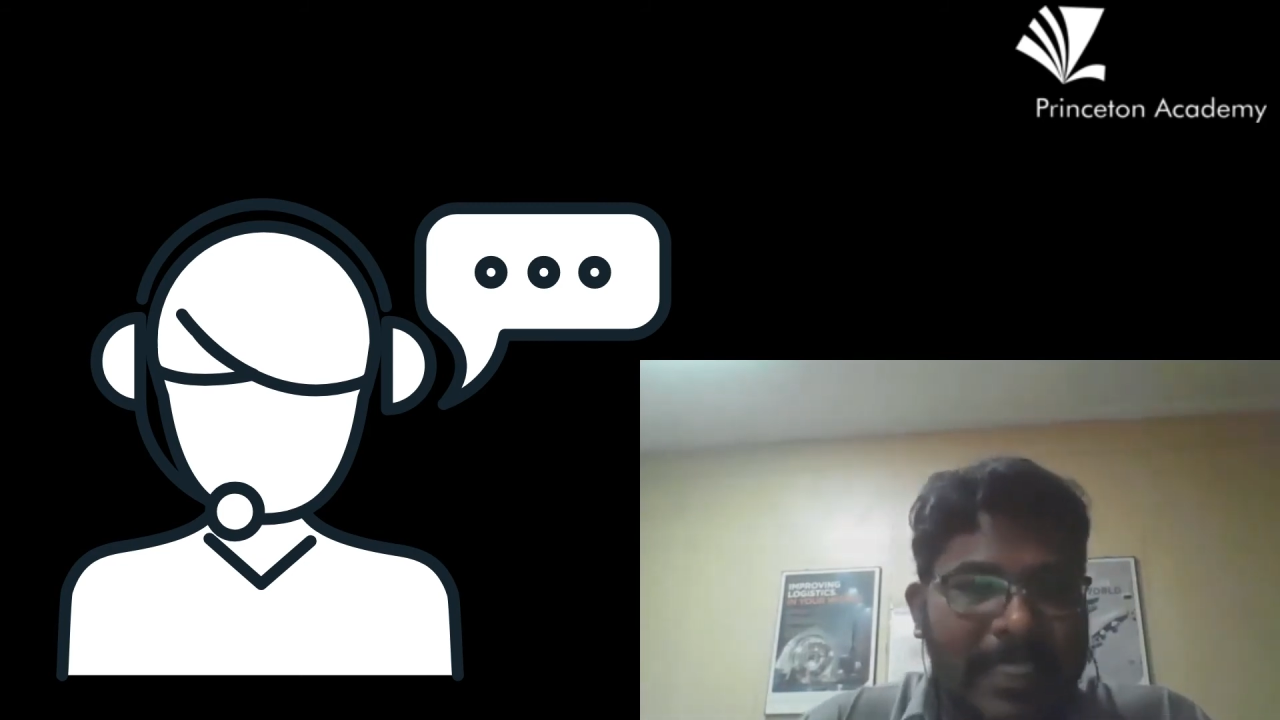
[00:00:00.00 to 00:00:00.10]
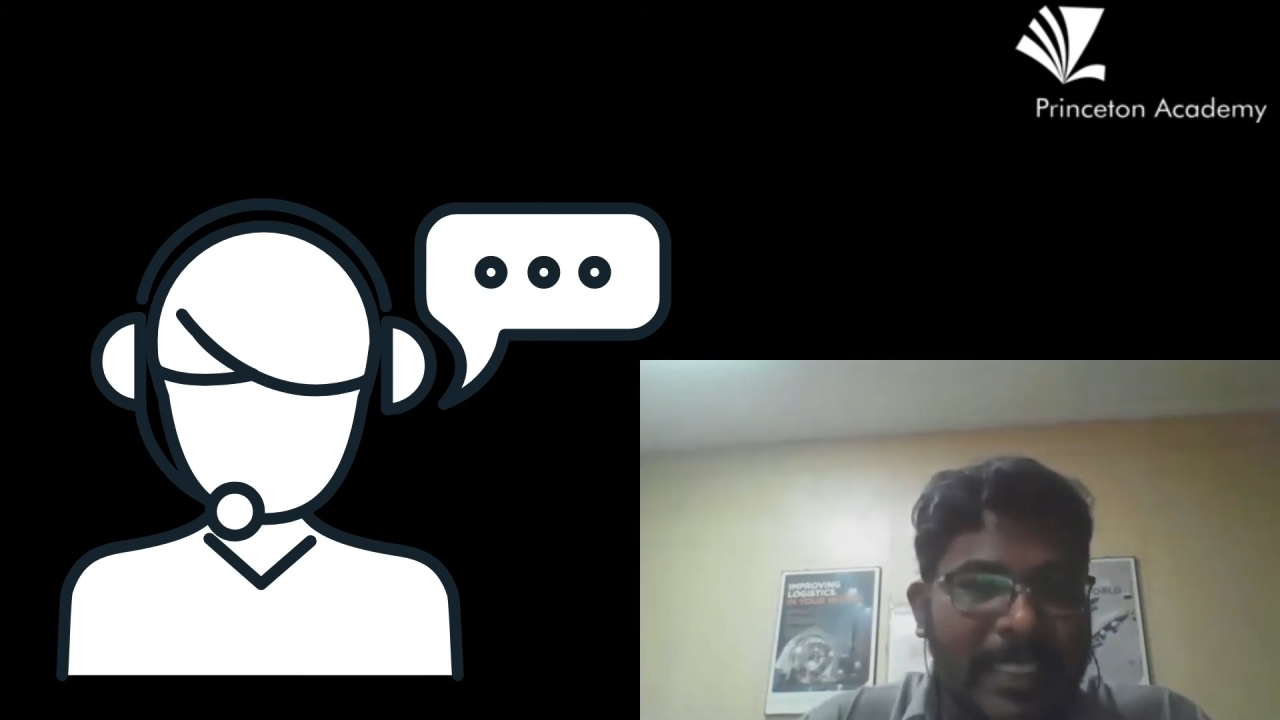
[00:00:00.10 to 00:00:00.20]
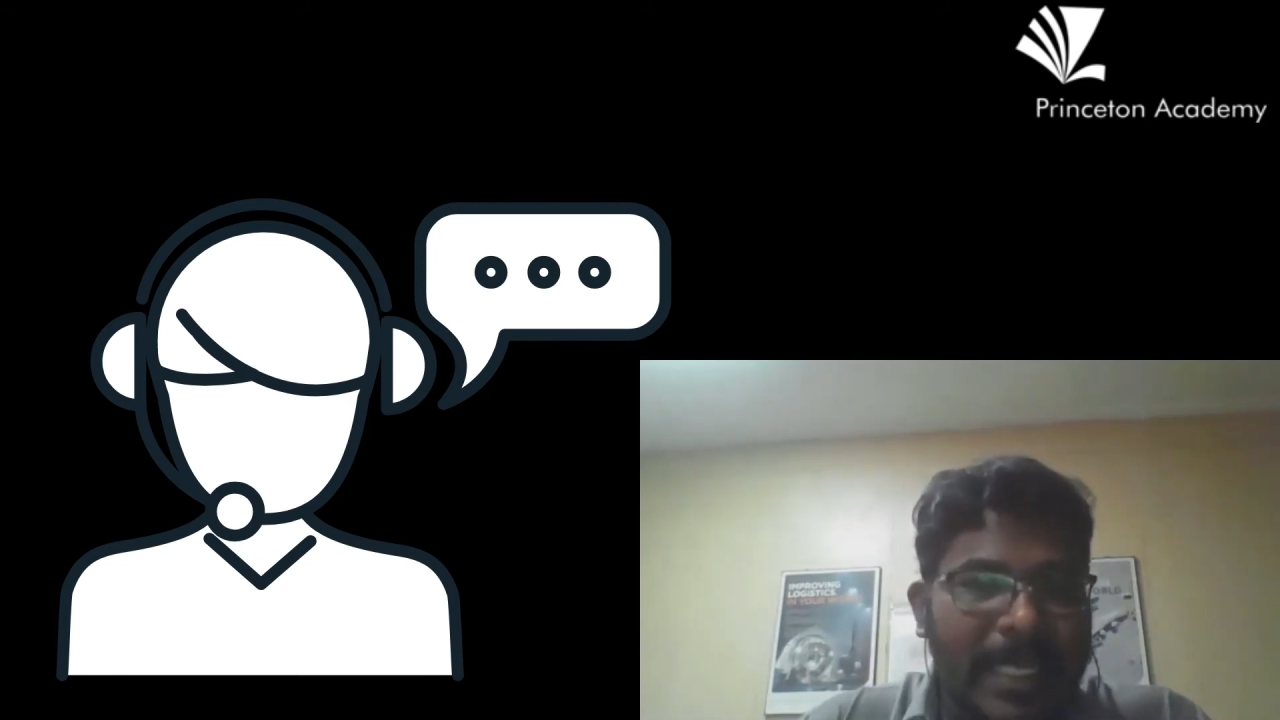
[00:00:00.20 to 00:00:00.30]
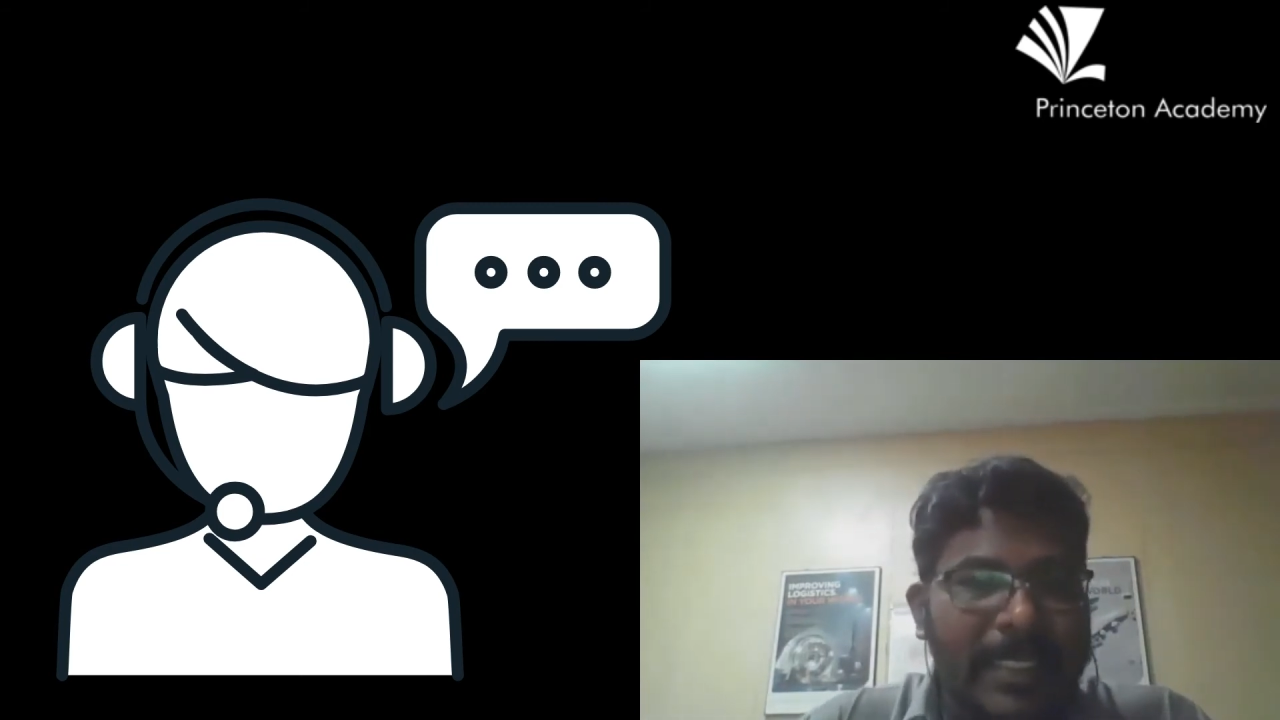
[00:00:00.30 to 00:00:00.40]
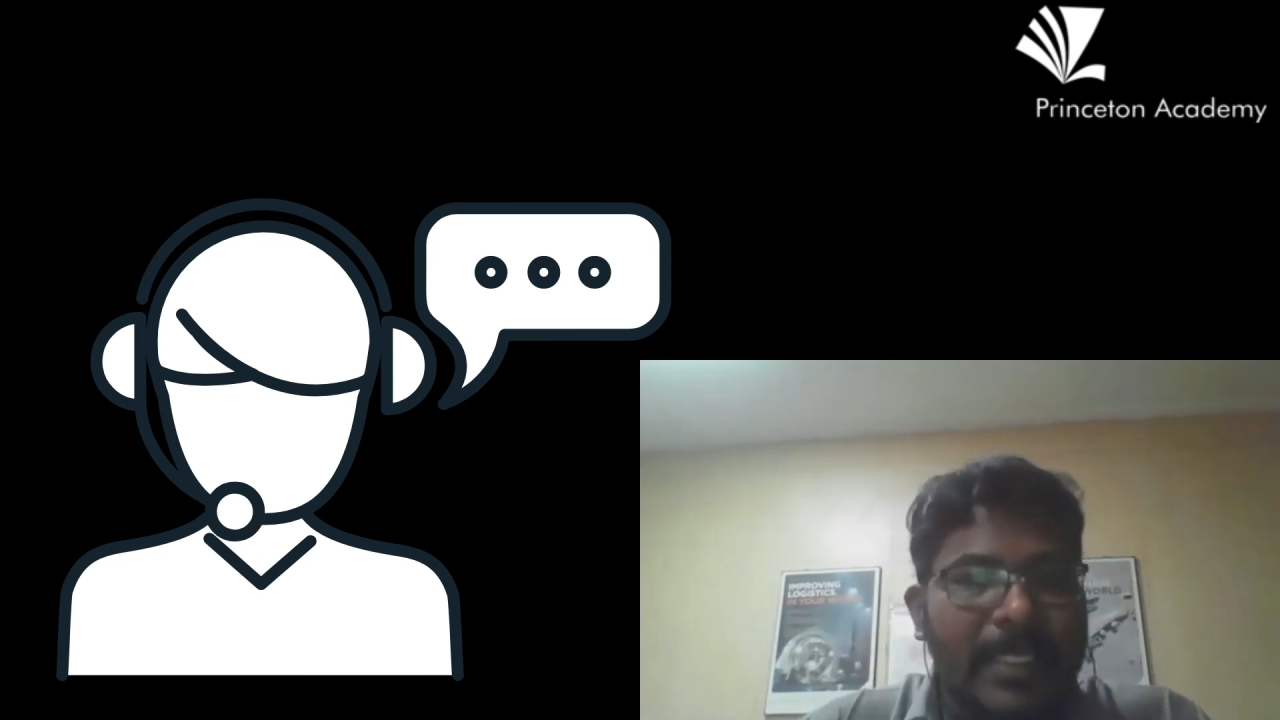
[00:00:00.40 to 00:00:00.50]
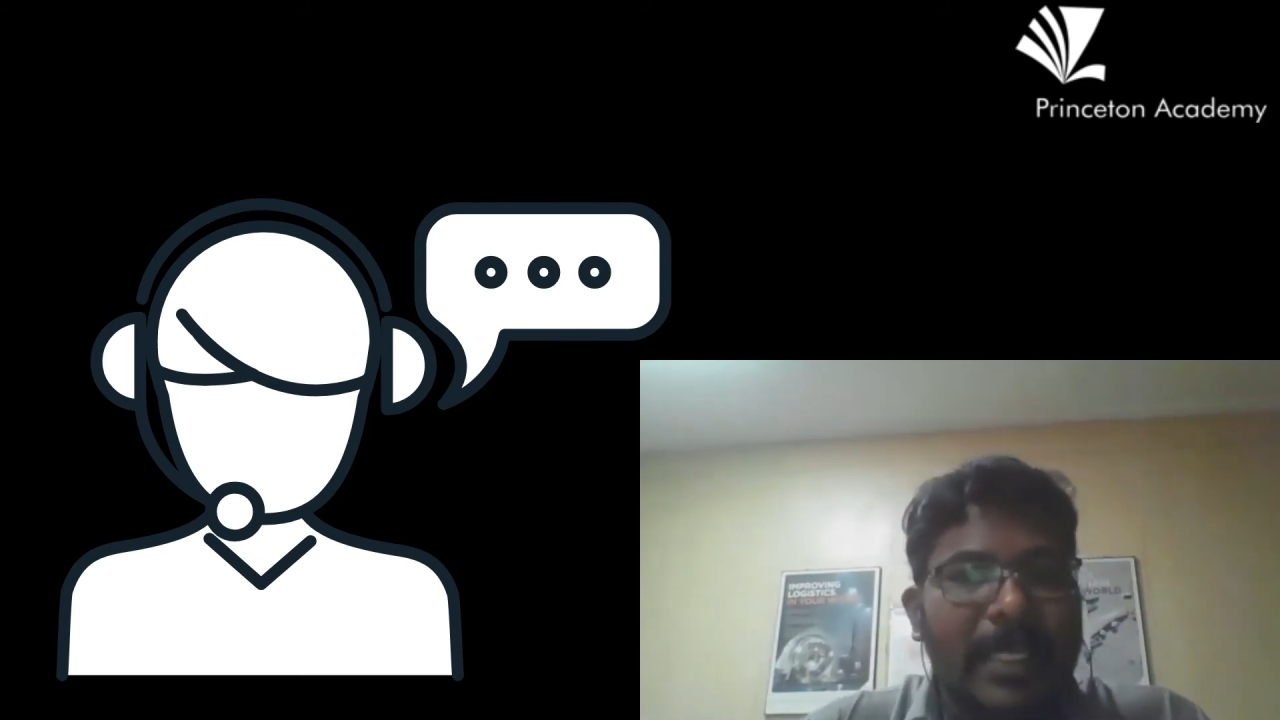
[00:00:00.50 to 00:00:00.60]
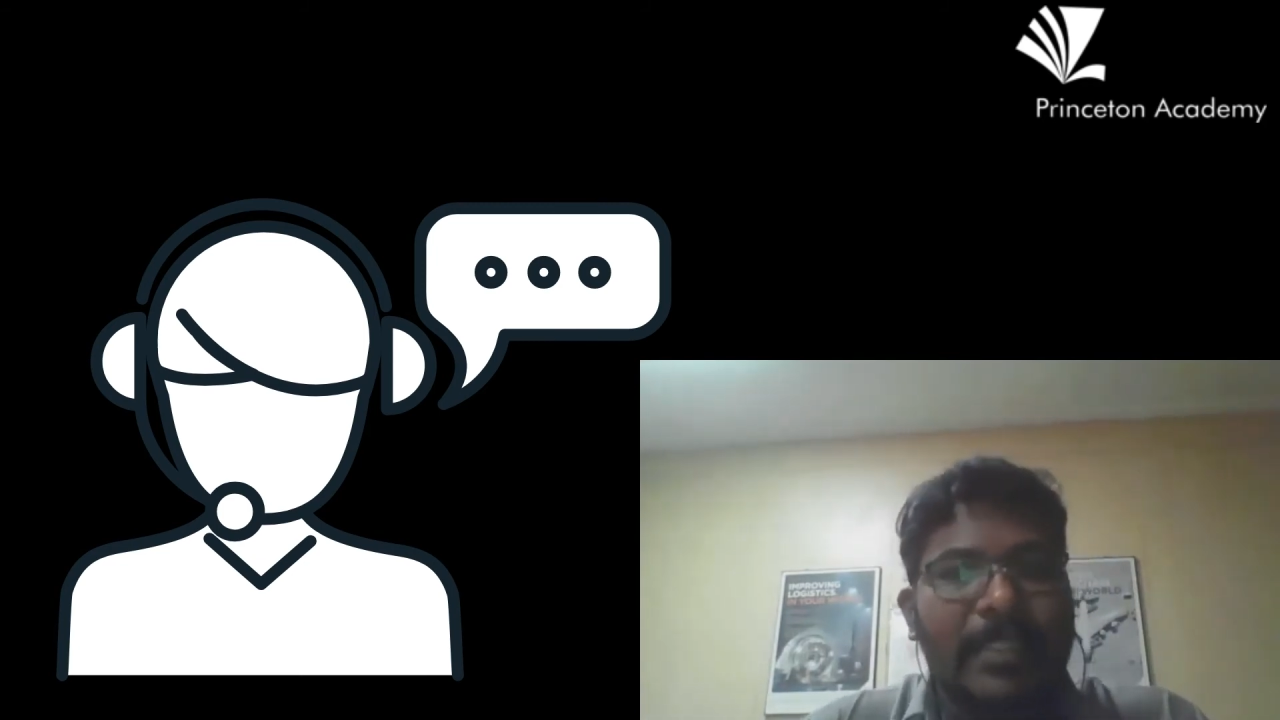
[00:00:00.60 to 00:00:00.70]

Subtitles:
exercise,